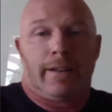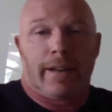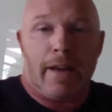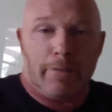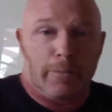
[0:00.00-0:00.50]

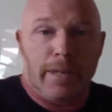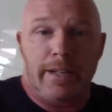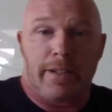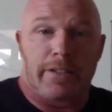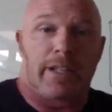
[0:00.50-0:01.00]
Not for
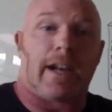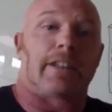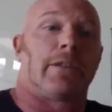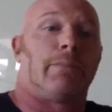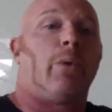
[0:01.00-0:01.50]
me to
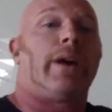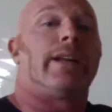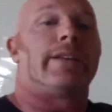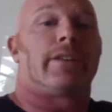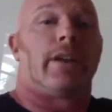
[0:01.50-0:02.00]
discuss. The point
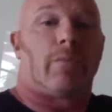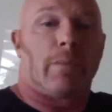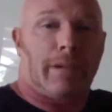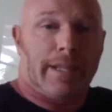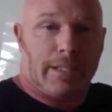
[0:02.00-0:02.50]
is
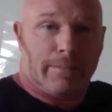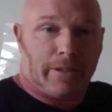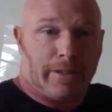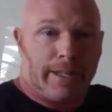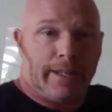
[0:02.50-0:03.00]

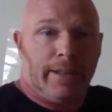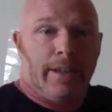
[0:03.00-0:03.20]
replaceability.